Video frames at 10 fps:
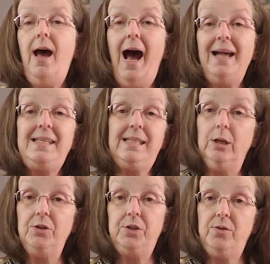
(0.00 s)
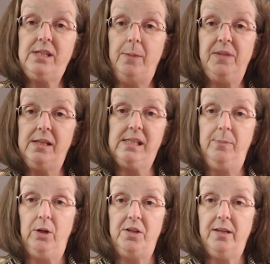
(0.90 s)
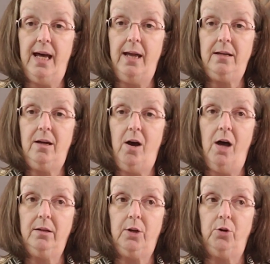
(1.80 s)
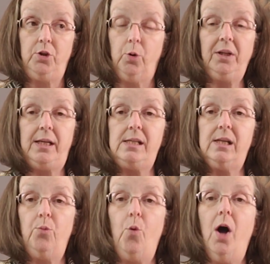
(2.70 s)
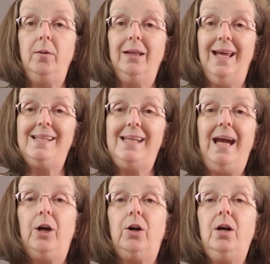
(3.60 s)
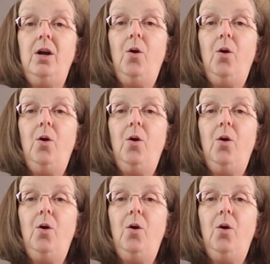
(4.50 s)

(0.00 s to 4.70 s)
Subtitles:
I still do something similar to that on little Yorkies that want less hair.